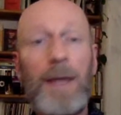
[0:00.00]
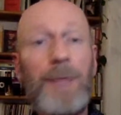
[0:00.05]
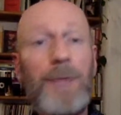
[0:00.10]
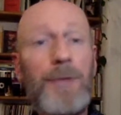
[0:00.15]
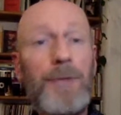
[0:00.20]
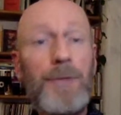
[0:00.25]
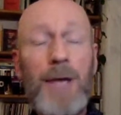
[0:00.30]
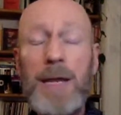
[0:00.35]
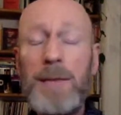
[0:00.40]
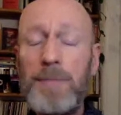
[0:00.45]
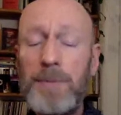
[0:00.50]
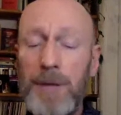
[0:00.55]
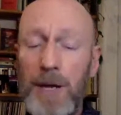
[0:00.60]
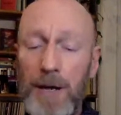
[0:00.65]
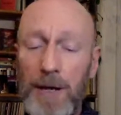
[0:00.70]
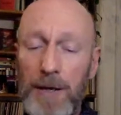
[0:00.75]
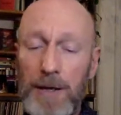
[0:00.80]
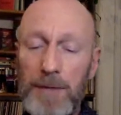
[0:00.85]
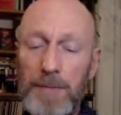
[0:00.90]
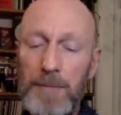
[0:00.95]
At the same
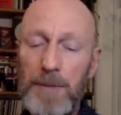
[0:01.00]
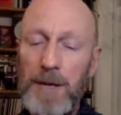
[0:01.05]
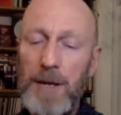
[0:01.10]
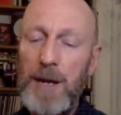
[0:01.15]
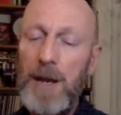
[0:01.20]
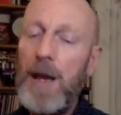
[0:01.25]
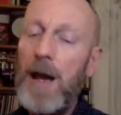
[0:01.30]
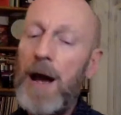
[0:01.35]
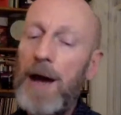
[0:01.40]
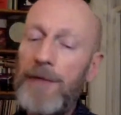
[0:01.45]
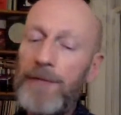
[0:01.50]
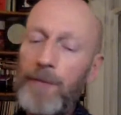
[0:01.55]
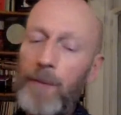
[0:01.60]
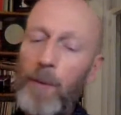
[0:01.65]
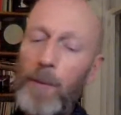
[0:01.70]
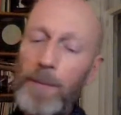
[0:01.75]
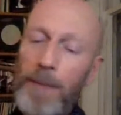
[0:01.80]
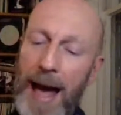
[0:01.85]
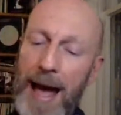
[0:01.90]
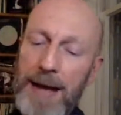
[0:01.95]
time, I
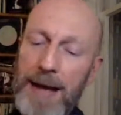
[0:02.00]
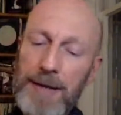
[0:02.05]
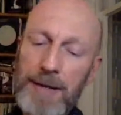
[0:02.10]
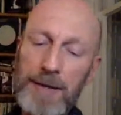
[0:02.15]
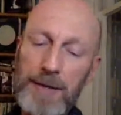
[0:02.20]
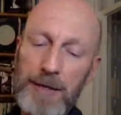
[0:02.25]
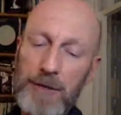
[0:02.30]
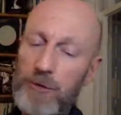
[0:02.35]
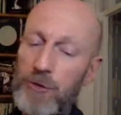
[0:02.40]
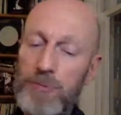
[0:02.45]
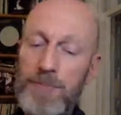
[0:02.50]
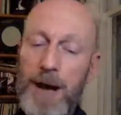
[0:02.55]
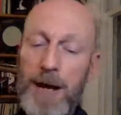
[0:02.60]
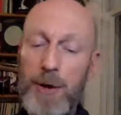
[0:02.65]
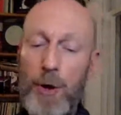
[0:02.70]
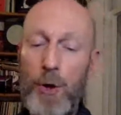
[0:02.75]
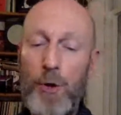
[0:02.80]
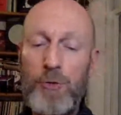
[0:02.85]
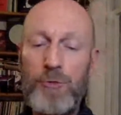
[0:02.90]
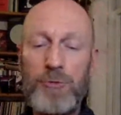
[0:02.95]
fall back into
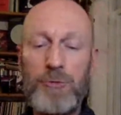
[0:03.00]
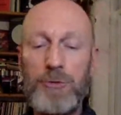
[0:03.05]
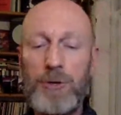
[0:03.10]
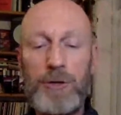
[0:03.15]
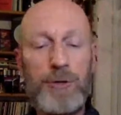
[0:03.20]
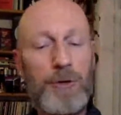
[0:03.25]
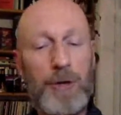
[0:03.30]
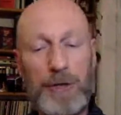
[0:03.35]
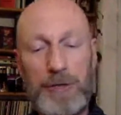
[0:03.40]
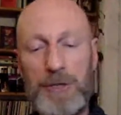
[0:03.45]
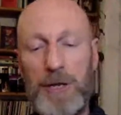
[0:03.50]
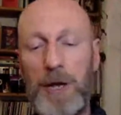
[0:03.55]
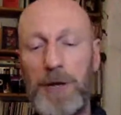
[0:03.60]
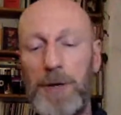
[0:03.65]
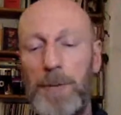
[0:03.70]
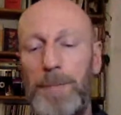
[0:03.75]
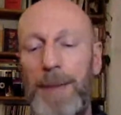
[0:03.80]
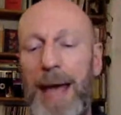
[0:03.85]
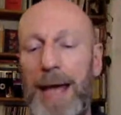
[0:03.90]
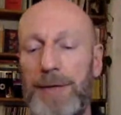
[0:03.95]
my own
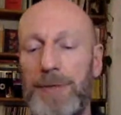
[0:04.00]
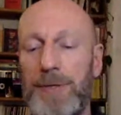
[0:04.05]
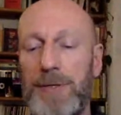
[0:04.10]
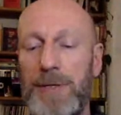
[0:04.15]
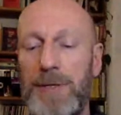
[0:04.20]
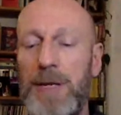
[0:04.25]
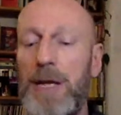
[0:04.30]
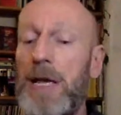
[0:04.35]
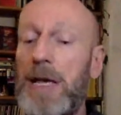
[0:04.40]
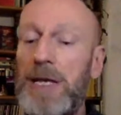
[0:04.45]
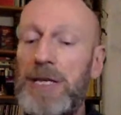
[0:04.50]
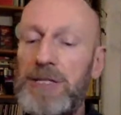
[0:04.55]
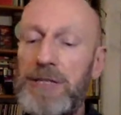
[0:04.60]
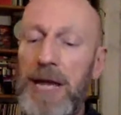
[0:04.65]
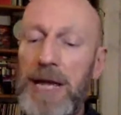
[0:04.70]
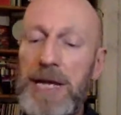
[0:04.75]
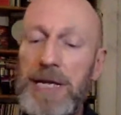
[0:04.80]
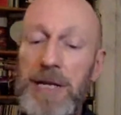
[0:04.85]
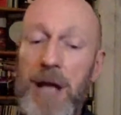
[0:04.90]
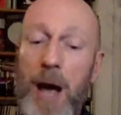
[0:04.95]
nocturnal pattern,
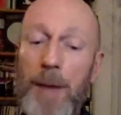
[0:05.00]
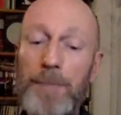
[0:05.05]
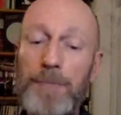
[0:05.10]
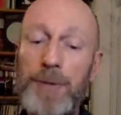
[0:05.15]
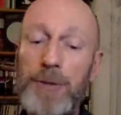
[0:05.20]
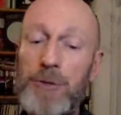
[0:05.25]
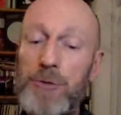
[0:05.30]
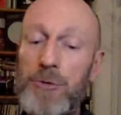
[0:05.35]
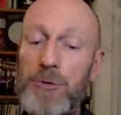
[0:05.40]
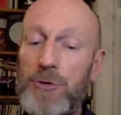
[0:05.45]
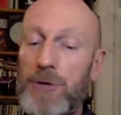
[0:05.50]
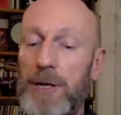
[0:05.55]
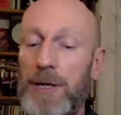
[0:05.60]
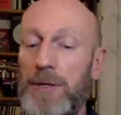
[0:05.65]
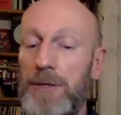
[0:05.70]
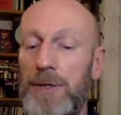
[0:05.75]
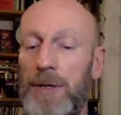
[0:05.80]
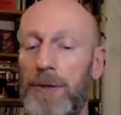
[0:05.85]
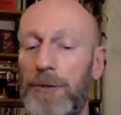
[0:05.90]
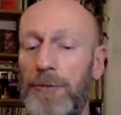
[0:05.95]
staying up usually
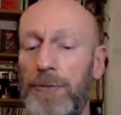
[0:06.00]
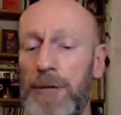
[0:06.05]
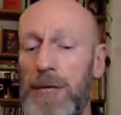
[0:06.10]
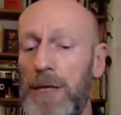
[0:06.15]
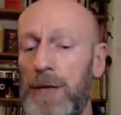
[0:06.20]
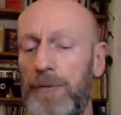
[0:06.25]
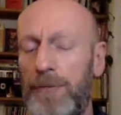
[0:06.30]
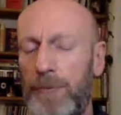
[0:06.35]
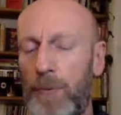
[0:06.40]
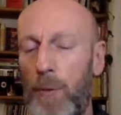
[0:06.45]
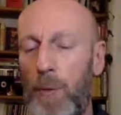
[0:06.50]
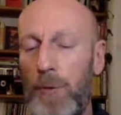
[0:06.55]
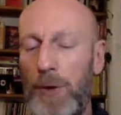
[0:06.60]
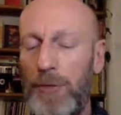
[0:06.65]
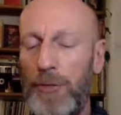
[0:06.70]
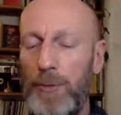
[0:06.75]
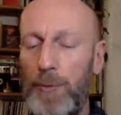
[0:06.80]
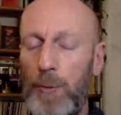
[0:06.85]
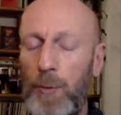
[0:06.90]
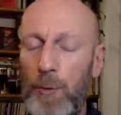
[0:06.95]
until 3, 4
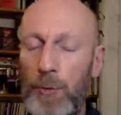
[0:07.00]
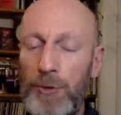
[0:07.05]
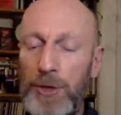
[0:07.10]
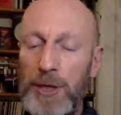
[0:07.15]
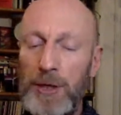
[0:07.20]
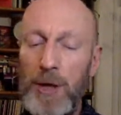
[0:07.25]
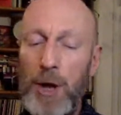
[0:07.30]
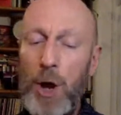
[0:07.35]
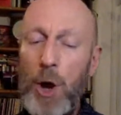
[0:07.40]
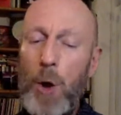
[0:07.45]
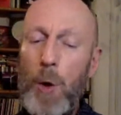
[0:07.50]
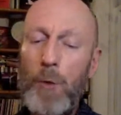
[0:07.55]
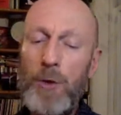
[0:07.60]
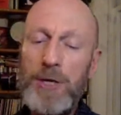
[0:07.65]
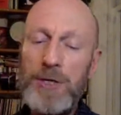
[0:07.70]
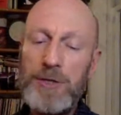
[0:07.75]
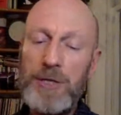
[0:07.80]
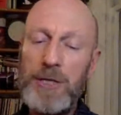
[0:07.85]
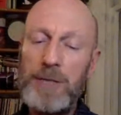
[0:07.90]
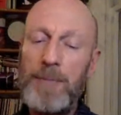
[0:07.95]
in the morning, or
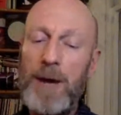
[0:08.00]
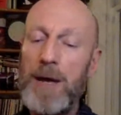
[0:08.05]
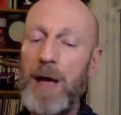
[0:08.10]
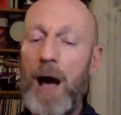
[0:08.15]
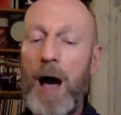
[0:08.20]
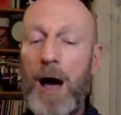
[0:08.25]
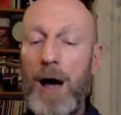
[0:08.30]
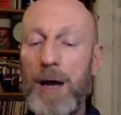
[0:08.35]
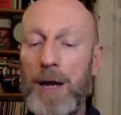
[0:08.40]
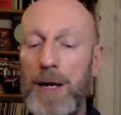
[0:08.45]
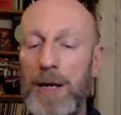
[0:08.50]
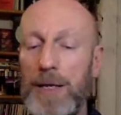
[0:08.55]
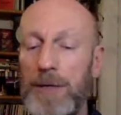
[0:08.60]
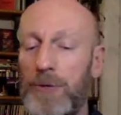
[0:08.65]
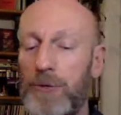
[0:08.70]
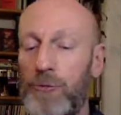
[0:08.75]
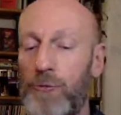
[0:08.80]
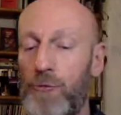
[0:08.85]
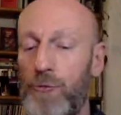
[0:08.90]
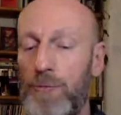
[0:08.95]
until my
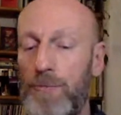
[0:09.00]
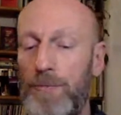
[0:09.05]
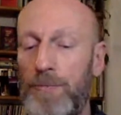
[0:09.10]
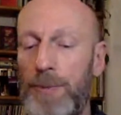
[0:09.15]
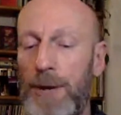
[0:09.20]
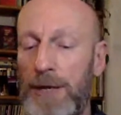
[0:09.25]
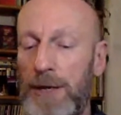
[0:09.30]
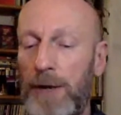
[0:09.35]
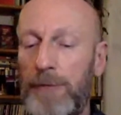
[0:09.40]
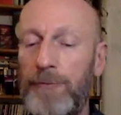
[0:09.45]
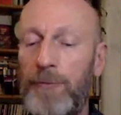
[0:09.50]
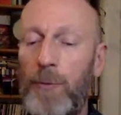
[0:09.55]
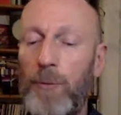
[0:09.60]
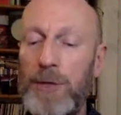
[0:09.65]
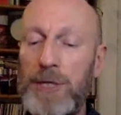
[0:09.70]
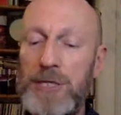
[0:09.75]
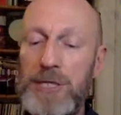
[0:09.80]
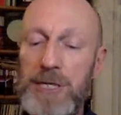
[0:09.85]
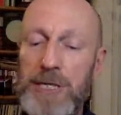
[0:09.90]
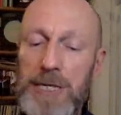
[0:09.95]
eyelids droop and I
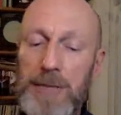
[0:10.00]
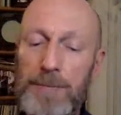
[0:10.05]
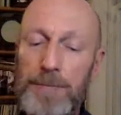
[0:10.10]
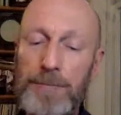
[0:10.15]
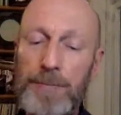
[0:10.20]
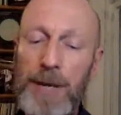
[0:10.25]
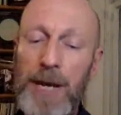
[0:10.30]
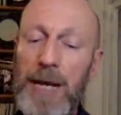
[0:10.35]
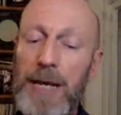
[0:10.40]
fall asleep,